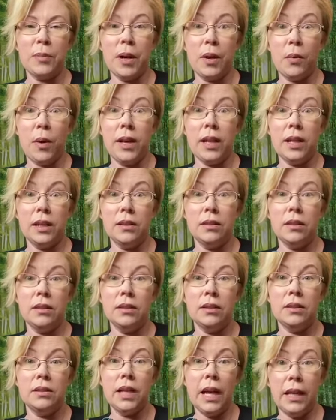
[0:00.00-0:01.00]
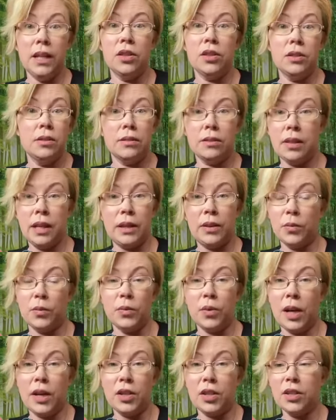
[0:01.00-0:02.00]
I went in tennis shoes, like
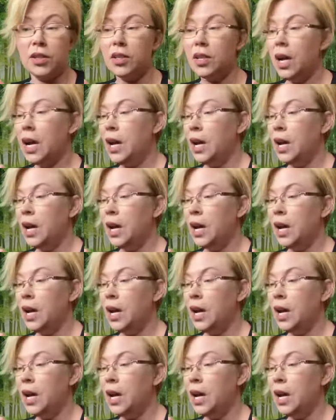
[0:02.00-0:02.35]
runners.